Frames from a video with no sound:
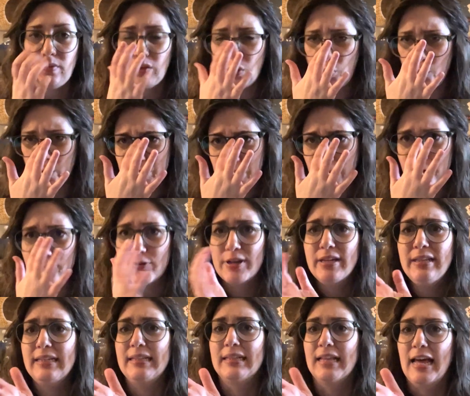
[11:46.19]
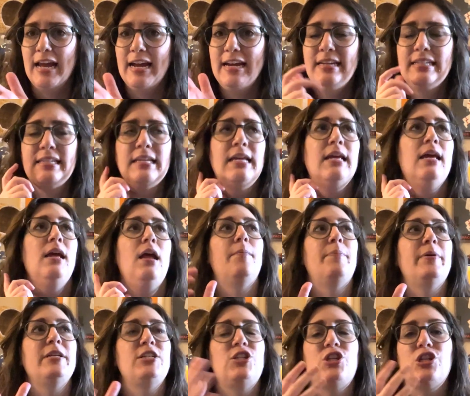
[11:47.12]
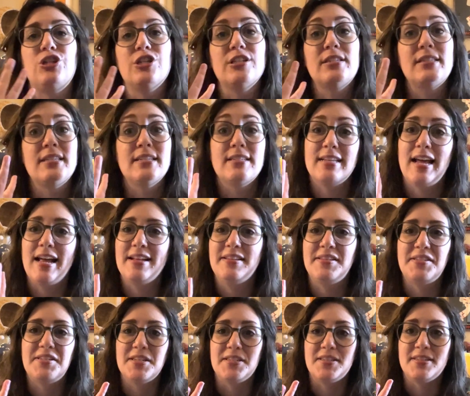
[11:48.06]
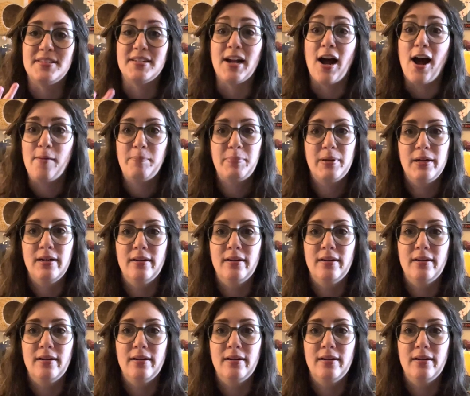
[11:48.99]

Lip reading: which I really liked, but she just decides to stop.